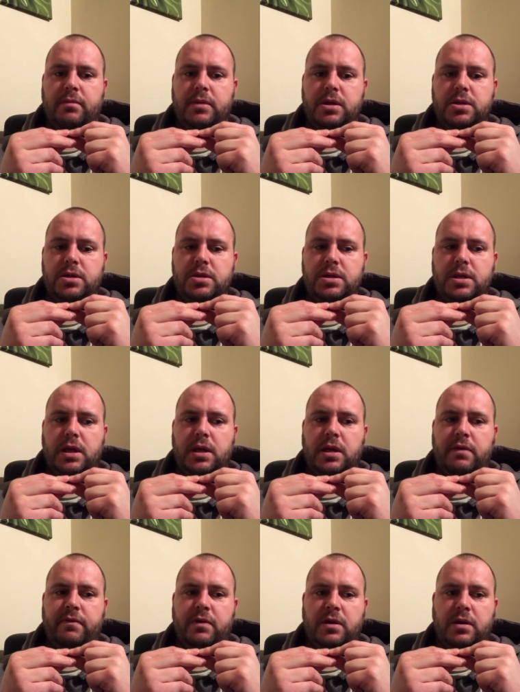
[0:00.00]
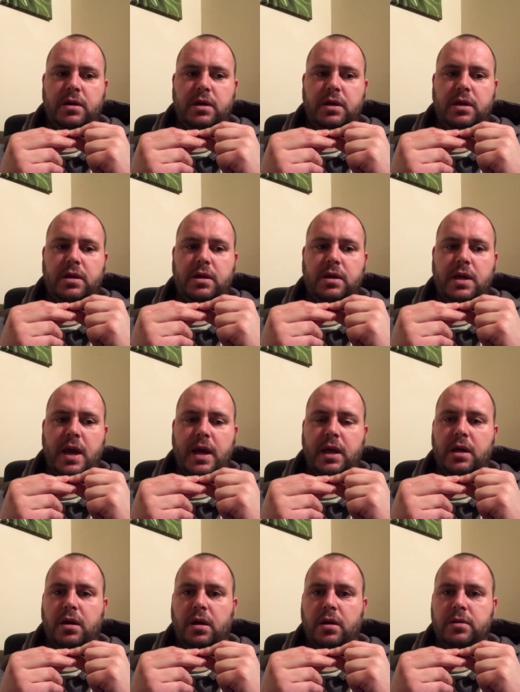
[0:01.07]
Just even getting
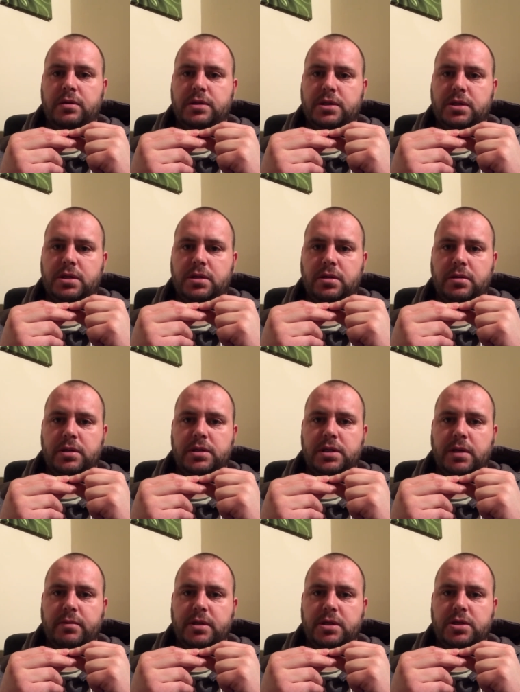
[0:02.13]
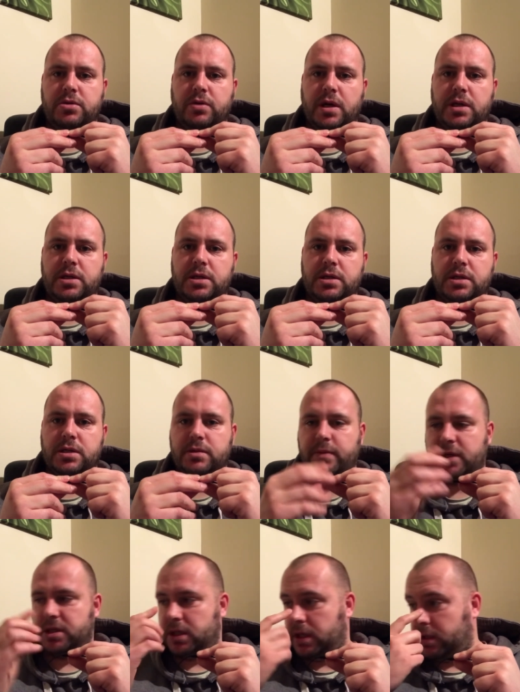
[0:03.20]
close to doing some of the stretches,
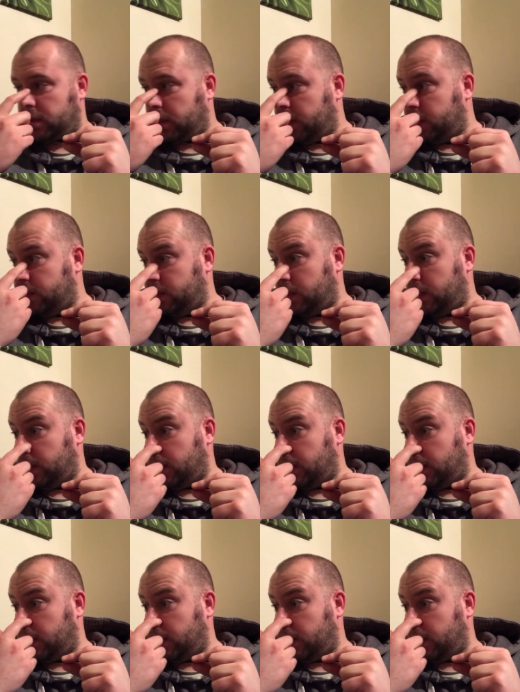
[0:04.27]
especially like the